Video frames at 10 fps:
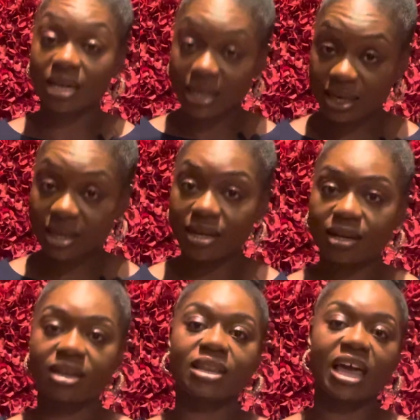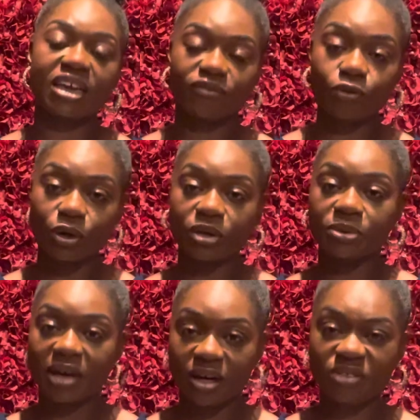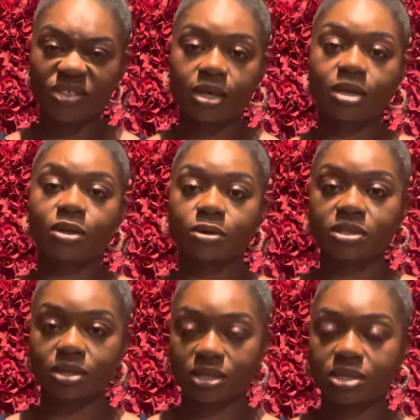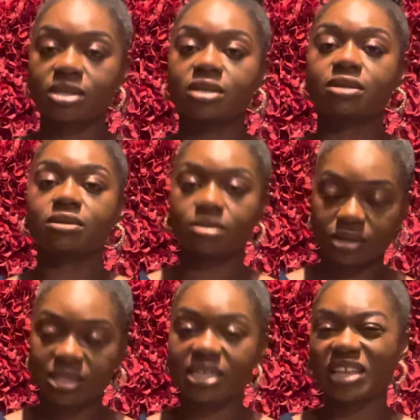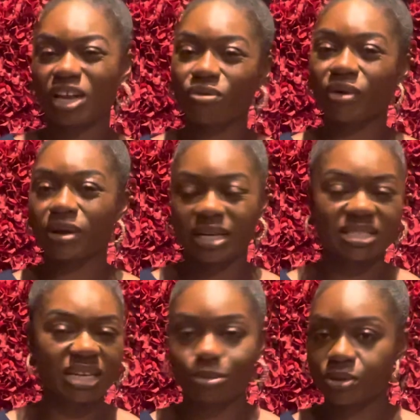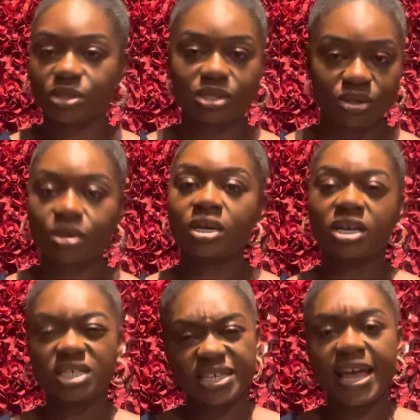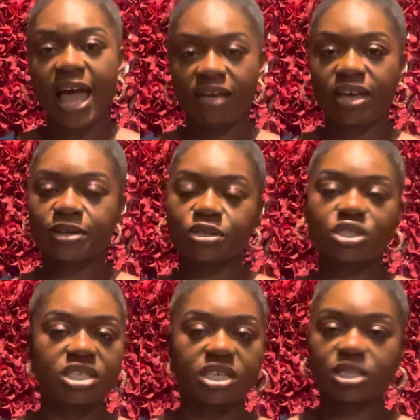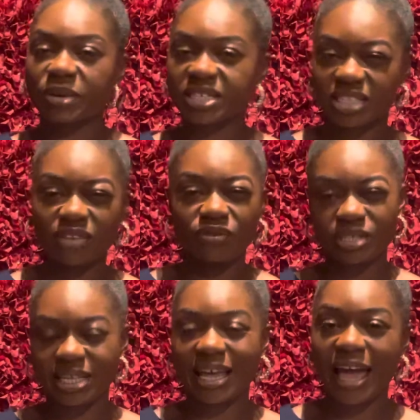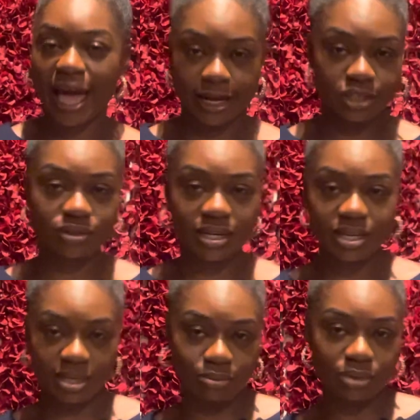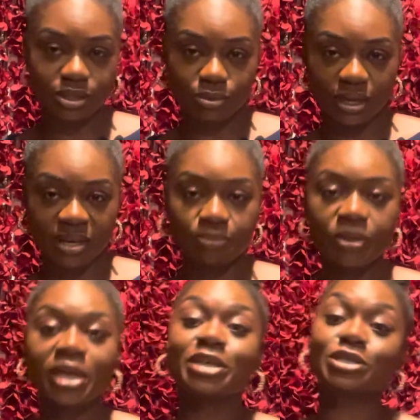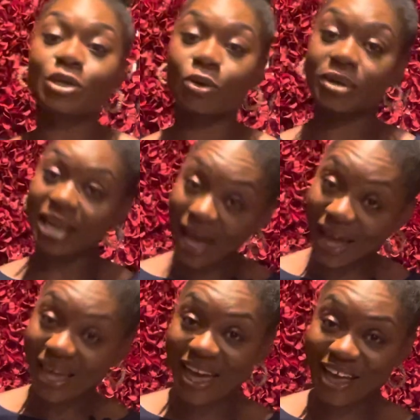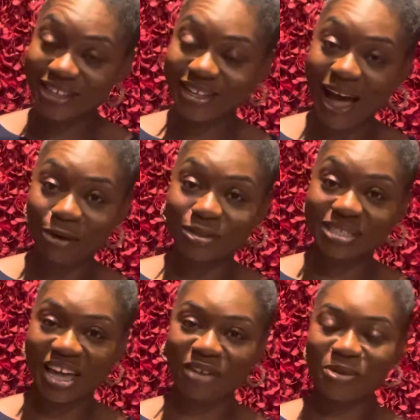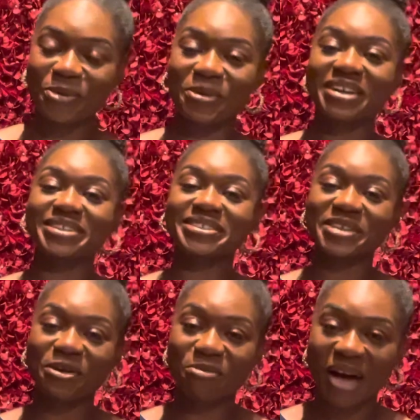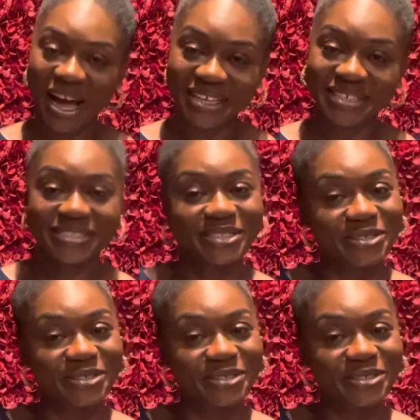good and like for you healthy, you'll start to see that around that time you still should have energy, especially if you're staying hydrated in between. So 9 hours afterwards, your body is